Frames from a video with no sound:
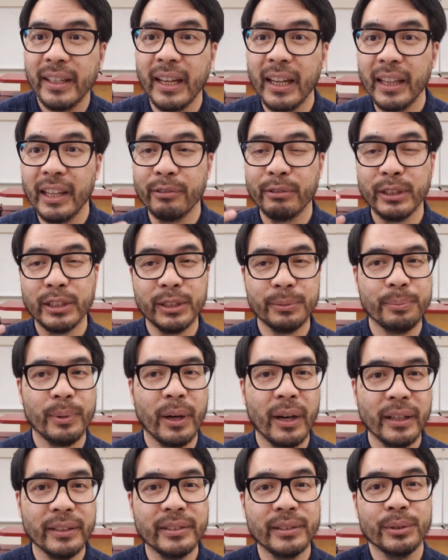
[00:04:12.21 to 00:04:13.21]
in the
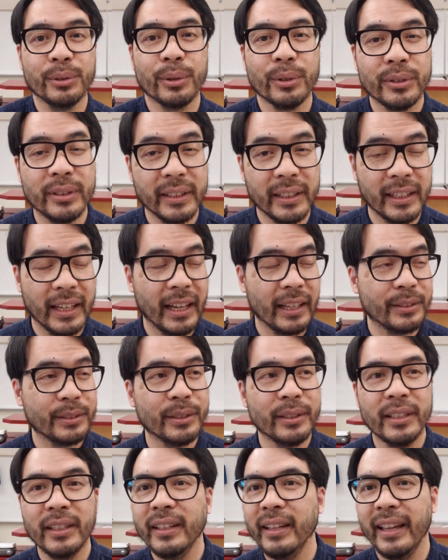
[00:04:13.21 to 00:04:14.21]
response in order to
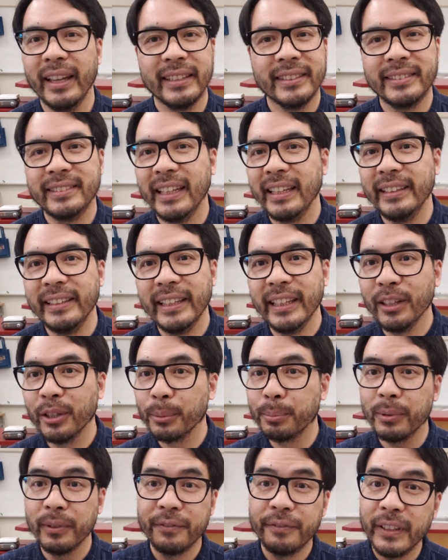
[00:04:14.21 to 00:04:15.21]
get extending
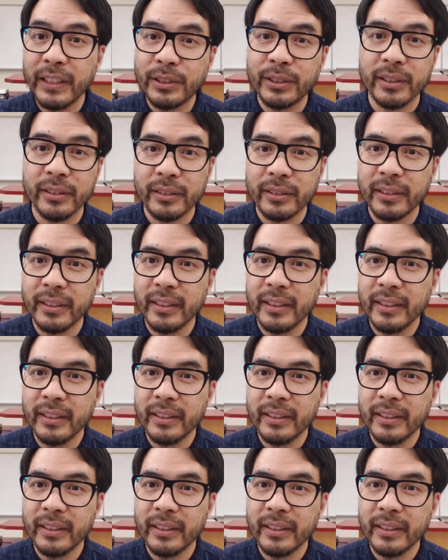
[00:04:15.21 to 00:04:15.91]
or proficient.